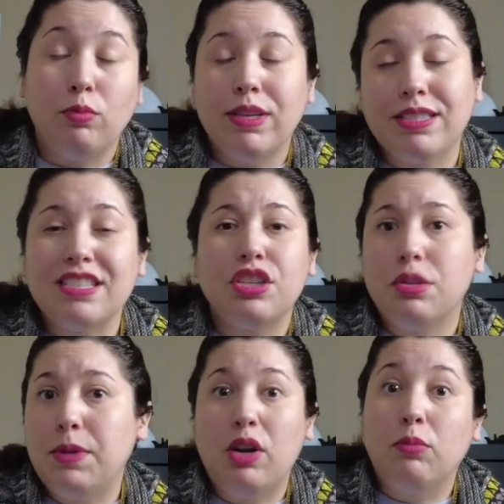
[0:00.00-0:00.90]
it's
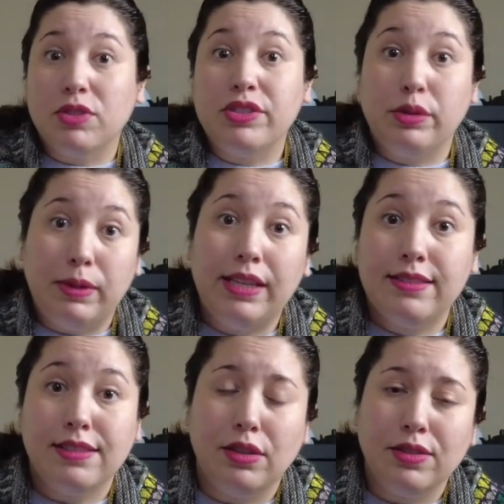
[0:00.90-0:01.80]
actually been almost 2
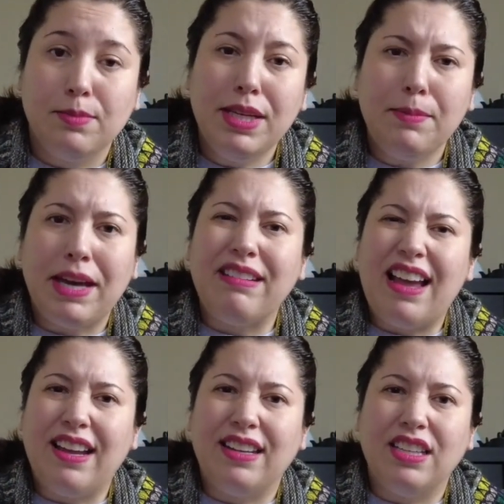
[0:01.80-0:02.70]
weeks. So it's been about
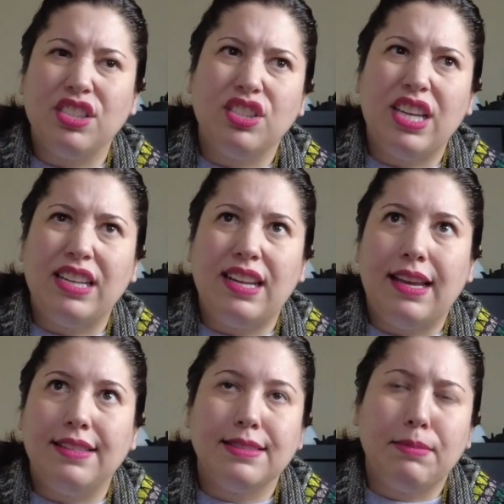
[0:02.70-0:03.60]
9-ish, 10
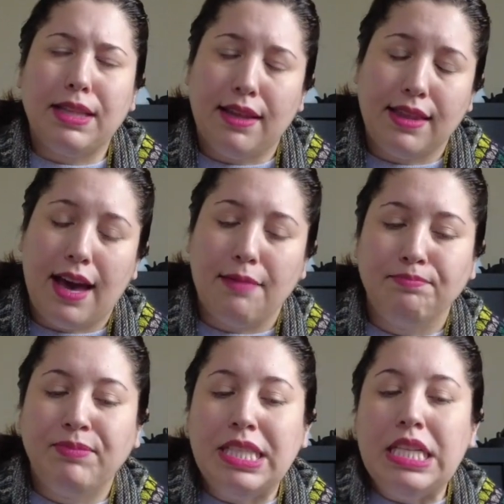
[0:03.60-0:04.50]
days, something like that.
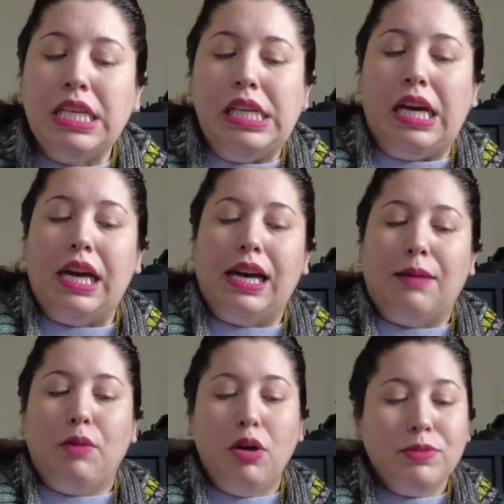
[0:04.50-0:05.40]

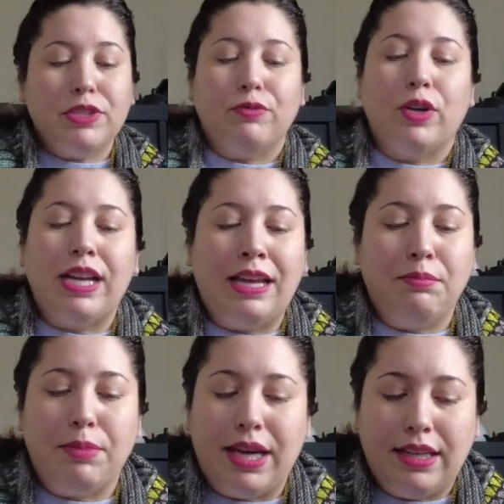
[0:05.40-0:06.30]
Almost a
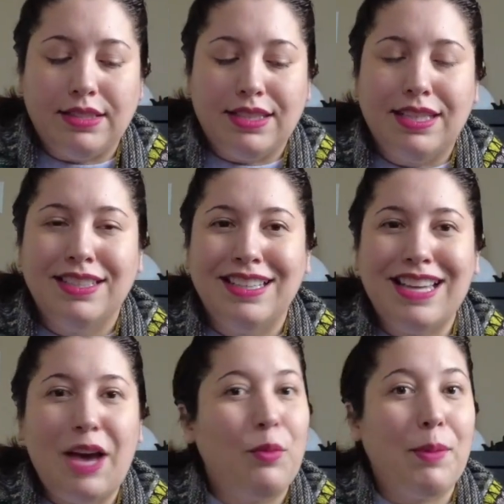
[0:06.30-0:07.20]
fortnight, but
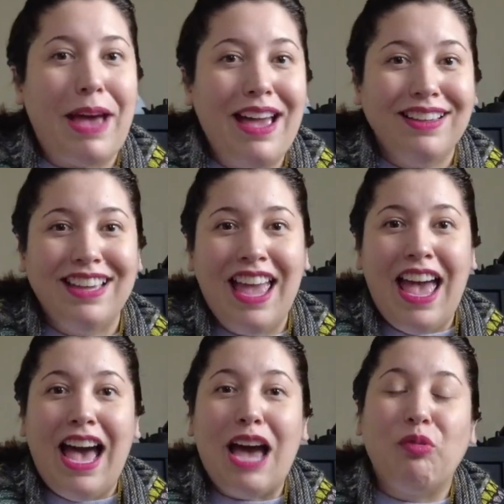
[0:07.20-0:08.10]
we're back.
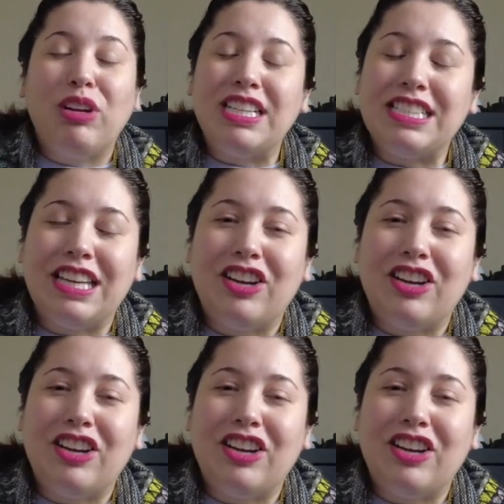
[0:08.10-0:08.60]
I wanted to get